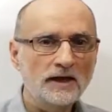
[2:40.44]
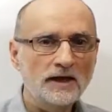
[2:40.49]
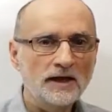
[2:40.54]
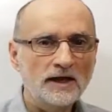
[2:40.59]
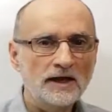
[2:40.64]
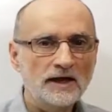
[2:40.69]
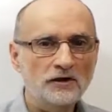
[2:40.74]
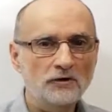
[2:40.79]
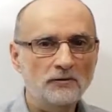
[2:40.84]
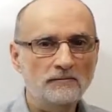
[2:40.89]

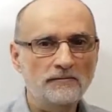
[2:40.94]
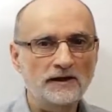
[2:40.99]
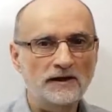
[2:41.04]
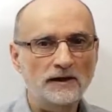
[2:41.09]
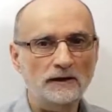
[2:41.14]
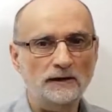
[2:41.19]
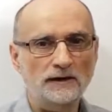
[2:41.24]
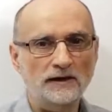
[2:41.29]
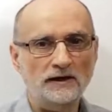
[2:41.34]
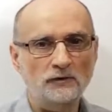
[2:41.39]
In
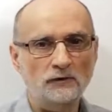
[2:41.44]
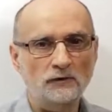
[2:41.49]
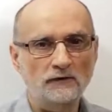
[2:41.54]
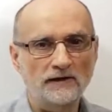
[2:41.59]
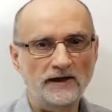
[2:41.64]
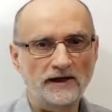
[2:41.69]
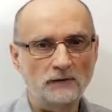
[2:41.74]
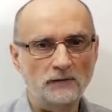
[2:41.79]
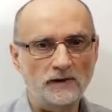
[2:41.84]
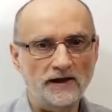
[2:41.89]
obese and
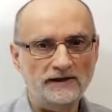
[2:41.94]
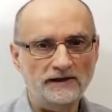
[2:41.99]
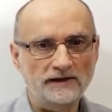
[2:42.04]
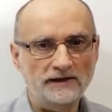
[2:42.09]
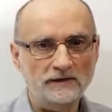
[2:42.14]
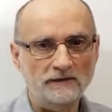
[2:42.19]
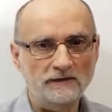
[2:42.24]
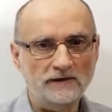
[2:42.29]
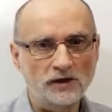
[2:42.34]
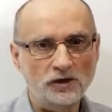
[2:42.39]
overweight
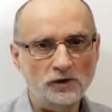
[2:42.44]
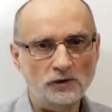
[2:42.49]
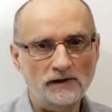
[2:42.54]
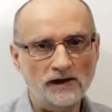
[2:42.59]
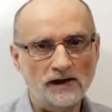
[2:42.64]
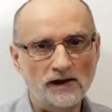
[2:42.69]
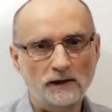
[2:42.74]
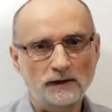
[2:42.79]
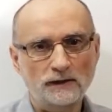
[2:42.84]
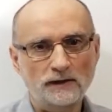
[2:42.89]

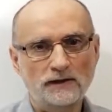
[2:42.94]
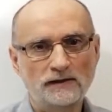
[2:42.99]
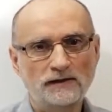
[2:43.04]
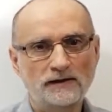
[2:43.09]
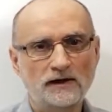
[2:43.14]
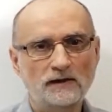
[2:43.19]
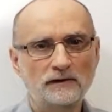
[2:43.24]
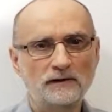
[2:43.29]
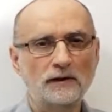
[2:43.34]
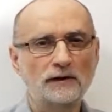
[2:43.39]
individuals,
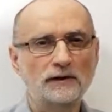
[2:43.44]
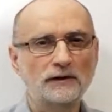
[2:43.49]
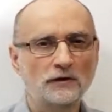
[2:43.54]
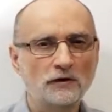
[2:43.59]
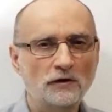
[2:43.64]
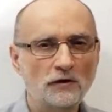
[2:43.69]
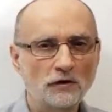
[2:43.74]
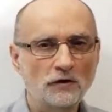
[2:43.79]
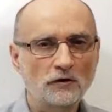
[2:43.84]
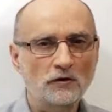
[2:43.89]
there is a
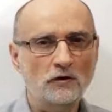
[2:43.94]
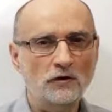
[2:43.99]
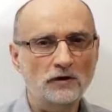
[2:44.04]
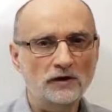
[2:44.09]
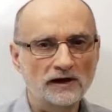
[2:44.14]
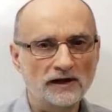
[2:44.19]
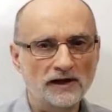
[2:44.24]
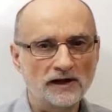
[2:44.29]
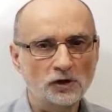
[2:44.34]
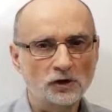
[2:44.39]
strong
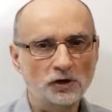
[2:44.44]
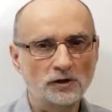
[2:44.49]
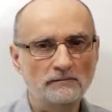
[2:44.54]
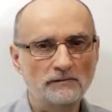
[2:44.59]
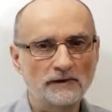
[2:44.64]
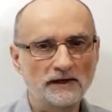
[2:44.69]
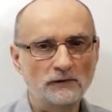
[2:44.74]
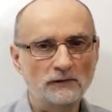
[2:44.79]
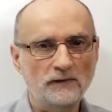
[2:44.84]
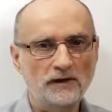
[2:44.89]
correlation
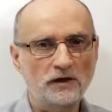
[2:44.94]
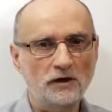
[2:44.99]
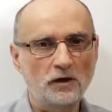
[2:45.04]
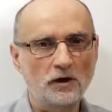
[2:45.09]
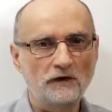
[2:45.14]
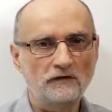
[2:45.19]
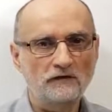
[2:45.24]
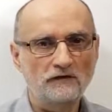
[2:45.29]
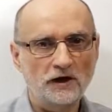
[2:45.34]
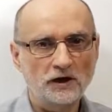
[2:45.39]
between
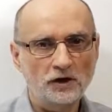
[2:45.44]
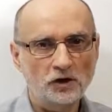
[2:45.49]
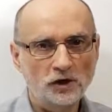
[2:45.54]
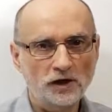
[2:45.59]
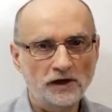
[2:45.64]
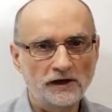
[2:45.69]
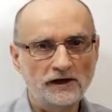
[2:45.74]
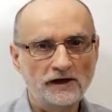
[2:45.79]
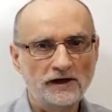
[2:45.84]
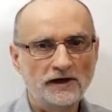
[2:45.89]
lung
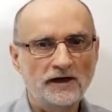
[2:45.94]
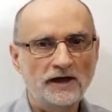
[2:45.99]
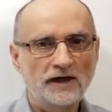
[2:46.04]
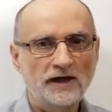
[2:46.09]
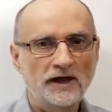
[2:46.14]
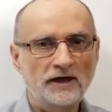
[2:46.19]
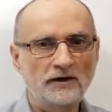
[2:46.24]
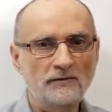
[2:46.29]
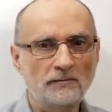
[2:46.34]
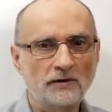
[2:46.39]
function
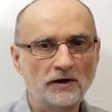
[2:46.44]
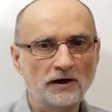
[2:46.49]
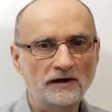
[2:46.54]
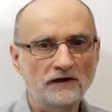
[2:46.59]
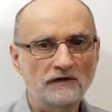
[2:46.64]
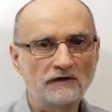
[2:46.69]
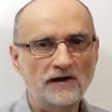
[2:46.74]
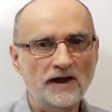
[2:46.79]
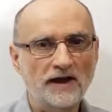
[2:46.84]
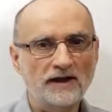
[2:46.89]
and body
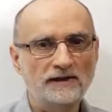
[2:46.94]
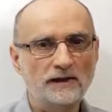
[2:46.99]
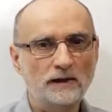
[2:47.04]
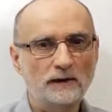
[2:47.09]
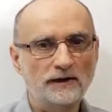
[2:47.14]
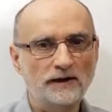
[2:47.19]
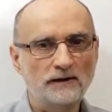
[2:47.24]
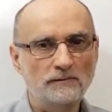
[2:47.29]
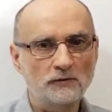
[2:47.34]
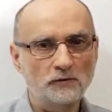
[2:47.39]
fat
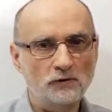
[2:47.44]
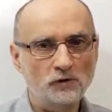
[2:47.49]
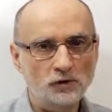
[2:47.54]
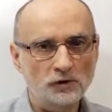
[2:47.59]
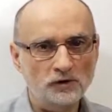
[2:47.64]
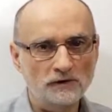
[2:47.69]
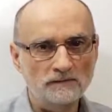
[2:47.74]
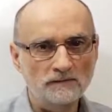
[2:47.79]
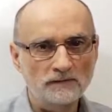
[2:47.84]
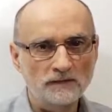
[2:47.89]

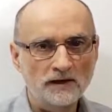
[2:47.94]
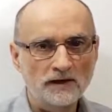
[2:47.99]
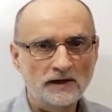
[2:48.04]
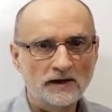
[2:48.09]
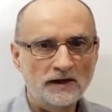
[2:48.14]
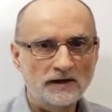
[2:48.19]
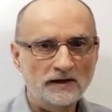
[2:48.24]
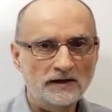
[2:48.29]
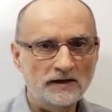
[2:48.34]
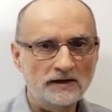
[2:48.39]
distribution.
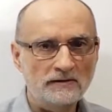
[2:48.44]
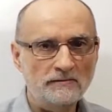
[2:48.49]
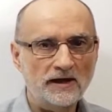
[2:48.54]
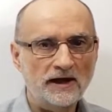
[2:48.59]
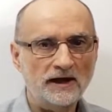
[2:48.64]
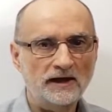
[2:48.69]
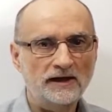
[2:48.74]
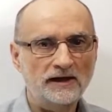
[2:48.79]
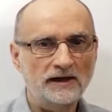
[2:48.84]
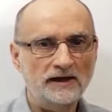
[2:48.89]
The
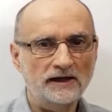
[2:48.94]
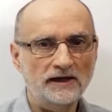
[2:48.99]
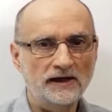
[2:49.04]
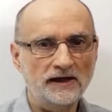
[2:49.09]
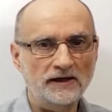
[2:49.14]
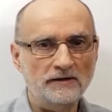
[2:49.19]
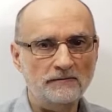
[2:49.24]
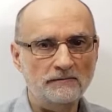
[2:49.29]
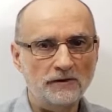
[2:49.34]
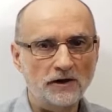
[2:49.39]
mechanical
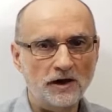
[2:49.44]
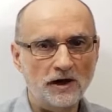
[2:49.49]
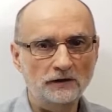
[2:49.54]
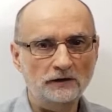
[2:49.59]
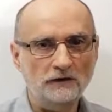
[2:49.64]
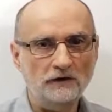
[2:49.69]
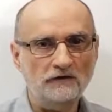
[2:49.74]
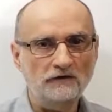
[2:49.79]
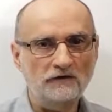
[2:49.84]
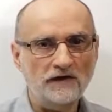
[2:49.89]
impact
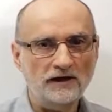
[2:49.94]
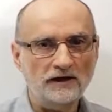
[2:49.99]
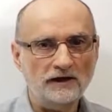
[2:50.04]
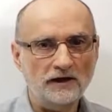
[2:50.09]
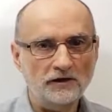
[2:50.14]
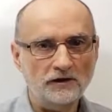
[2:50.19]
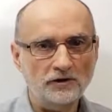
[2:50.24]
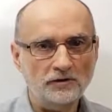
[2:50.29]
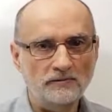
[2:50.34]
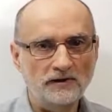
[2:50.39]
of fat
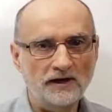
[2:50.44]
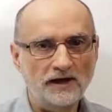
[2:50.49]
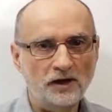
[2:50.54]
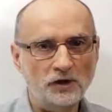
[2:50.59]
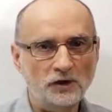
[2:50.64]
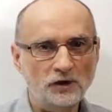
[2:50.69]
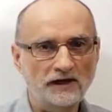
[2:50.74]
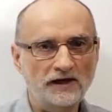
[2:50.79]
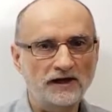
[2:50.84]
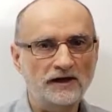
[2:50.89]

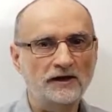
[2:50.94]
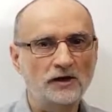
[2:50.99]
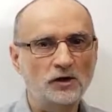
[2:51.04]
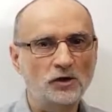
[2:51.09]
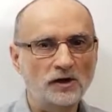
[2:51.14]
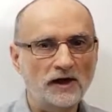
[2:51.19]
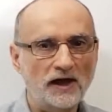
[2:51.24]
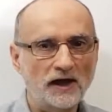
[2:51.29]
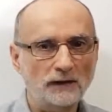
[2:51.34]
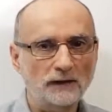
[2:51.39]
accumulation in the
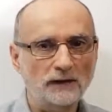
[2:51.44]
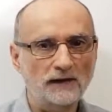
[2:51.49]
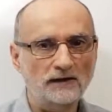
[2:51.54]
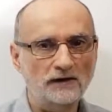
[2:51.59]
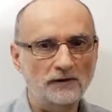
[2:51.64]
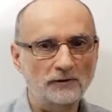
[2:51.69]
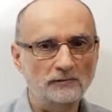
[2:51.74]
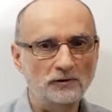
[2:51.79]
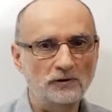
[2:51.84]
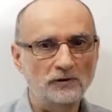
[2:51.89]
chest and
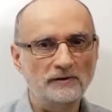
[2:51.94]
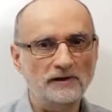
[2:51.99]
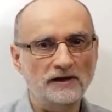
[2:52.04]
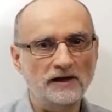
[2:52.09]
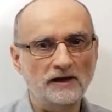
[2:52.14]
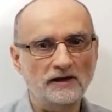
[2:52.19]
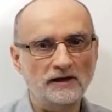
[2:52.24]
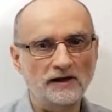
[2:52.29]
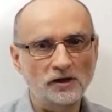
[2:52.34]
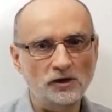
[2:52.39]

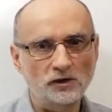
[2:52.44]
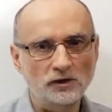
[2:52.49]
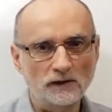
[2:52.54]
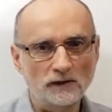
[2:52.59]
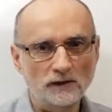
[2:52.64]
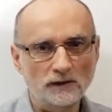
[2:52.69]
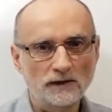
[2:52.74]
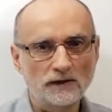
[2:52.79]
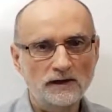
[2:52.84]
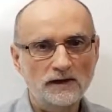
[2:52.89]
abdominal
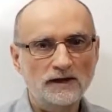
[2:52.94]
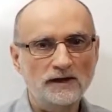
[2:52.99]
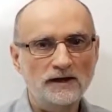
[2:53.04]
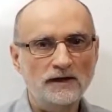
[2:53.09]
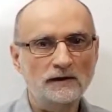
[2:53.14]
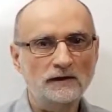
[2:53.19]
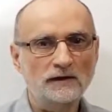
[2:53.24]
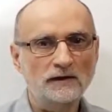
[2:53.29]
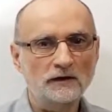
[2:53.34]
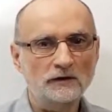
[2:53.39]
regions
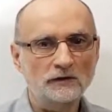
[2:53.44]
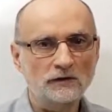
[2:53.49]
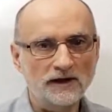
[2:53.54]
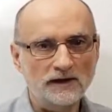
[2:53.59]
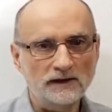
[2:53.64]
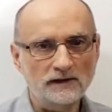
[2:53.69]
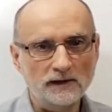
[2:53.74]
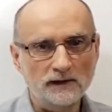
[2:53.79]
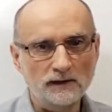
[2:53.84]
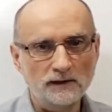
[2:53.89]
is the
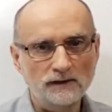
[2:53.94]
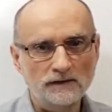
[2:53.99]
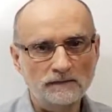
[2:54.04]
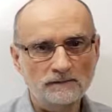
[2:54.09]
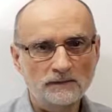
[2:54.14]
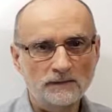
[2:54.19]
greatest.